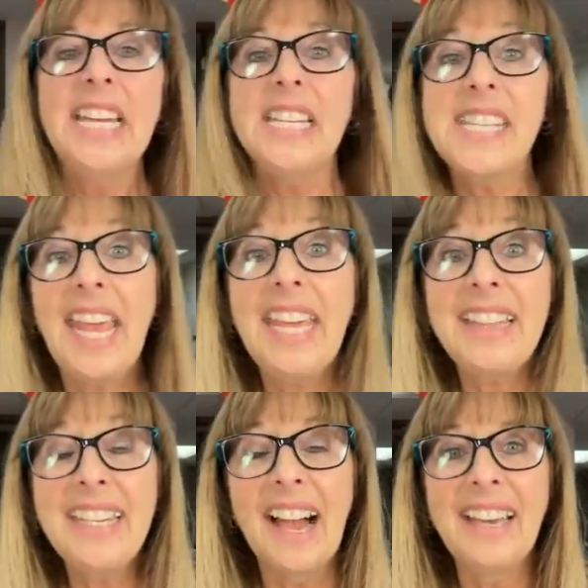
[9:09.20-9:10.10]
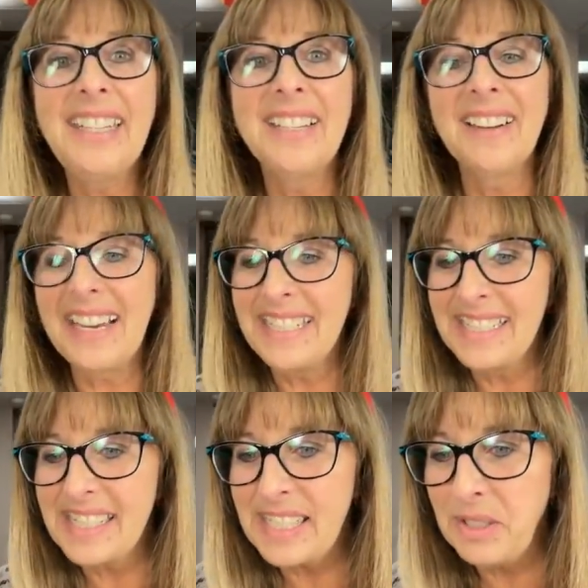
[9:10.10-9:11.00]
Is Haley on here? I
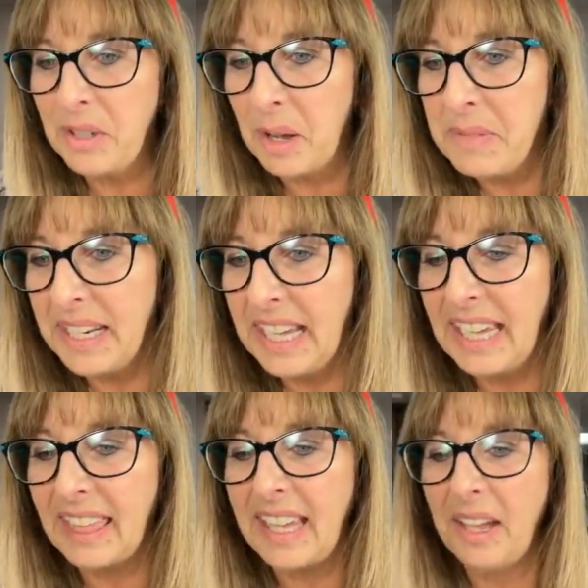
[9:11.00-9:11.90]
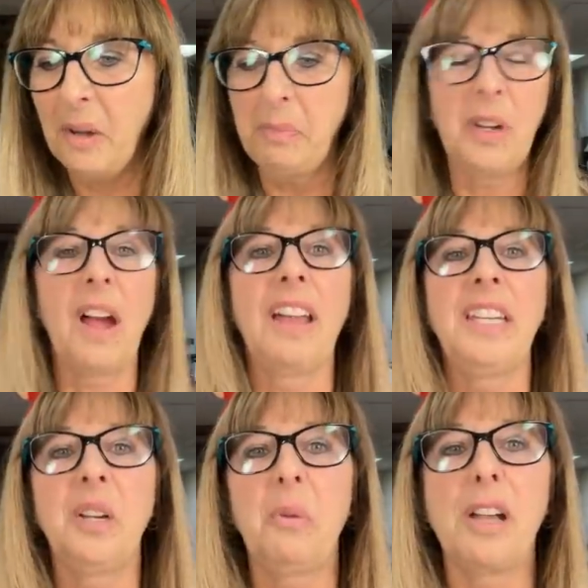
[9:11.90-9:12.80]
didn't see you come in, Haley. I hope you're on
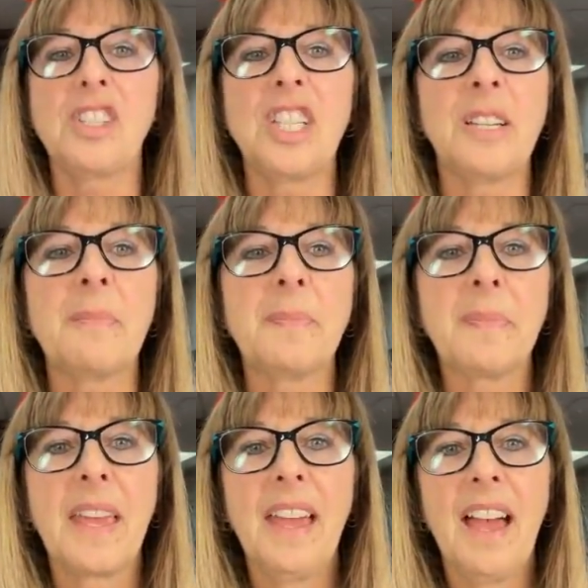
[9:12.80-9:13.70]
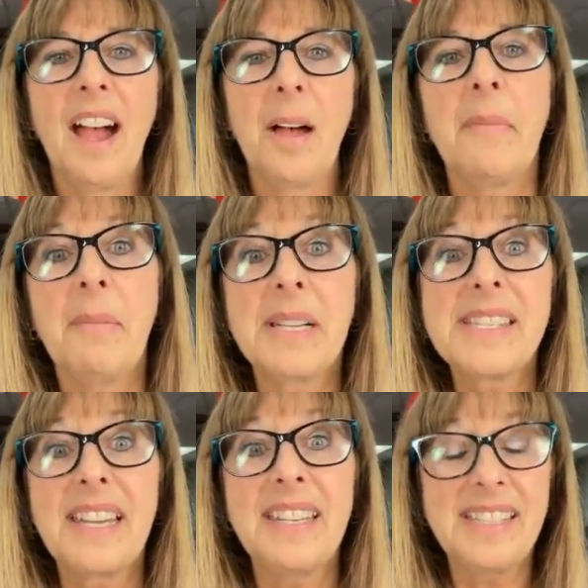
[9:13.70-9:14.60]
here watching. Um, I'm
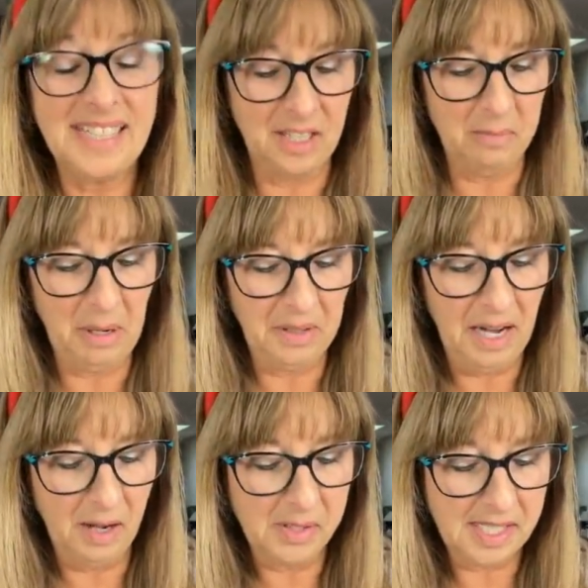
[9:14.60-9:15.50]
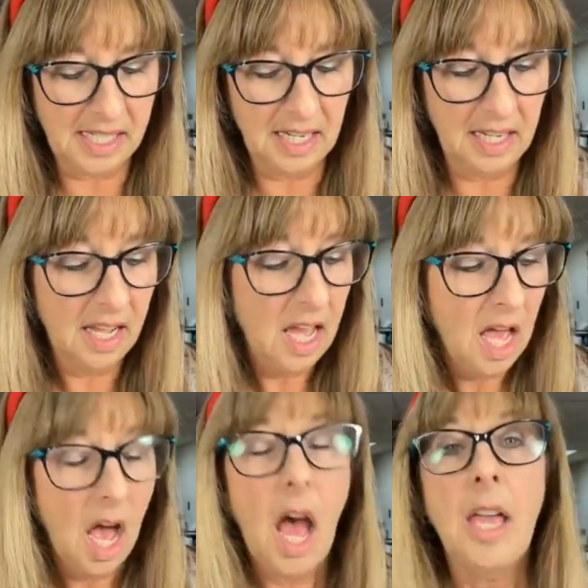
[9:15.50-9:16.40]
excited to hear about your house. And
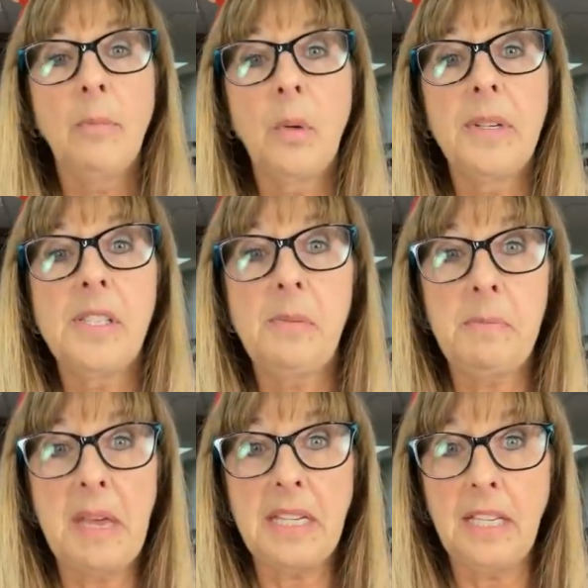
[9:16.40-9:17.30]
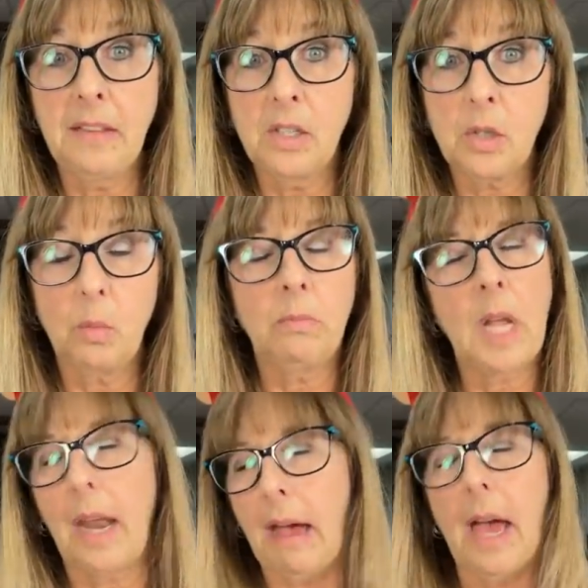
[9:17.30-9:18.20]
I am going to be making the,
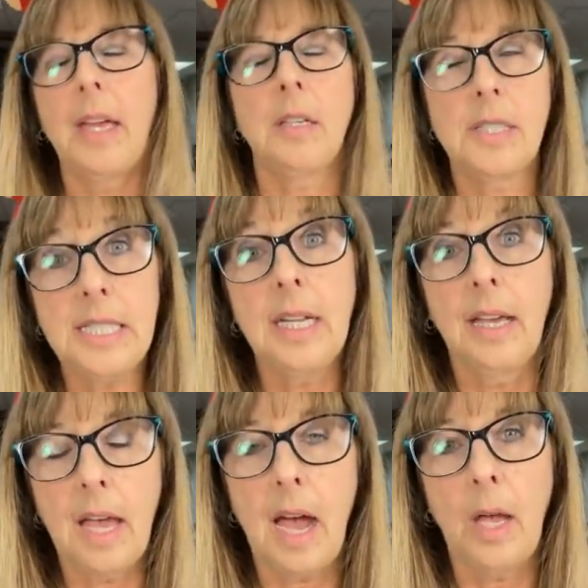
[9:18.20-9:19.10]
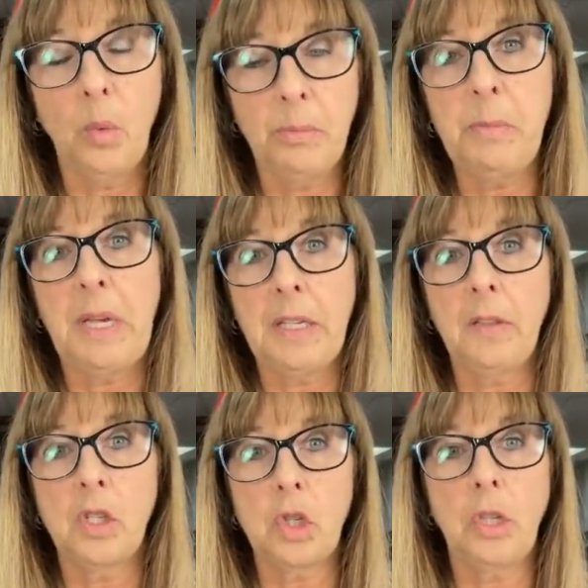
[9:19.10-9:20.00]
not I, Dina and I will be
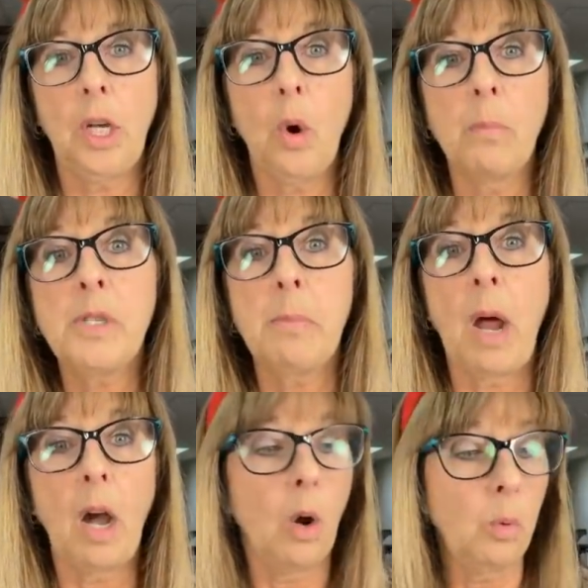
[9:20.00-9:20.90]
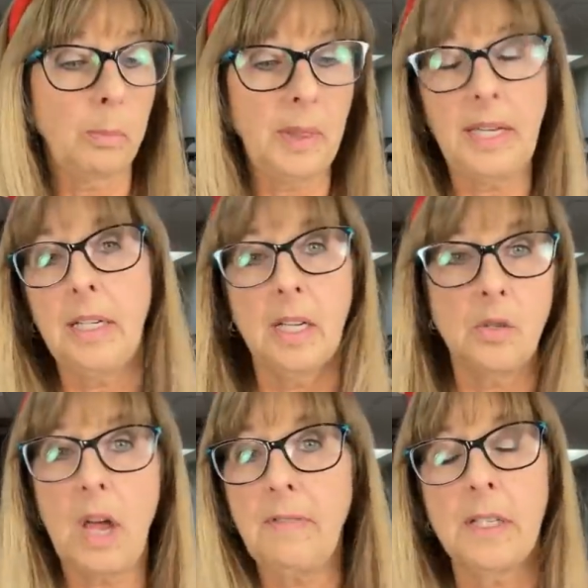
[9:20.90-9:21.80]
making the journey home tomorrow. We're planning on
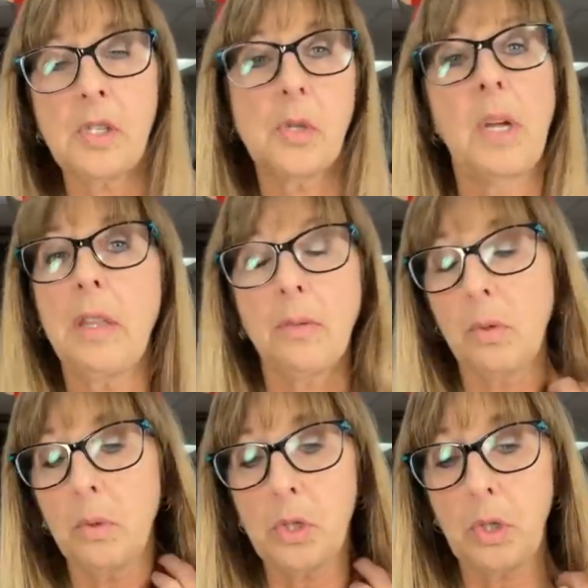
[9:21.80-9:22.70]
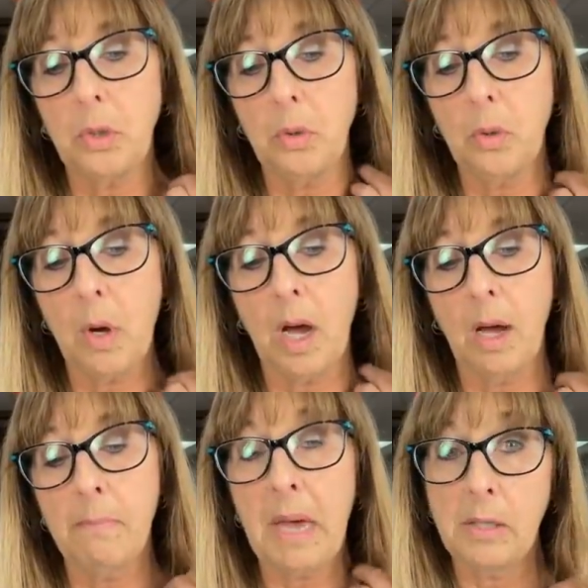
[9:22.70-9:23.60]
driving straight through to
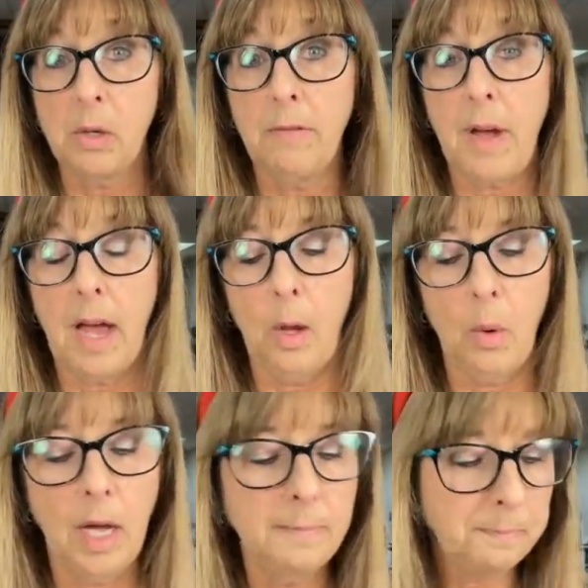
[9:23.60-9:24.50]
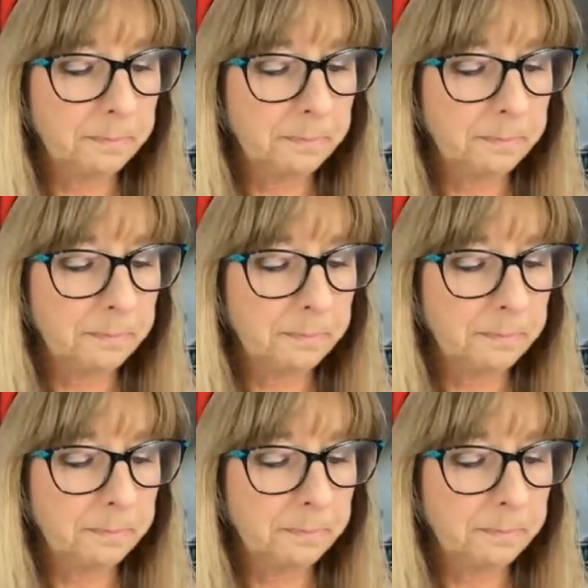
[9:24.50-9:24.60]
um, Bettendorf, Iowa.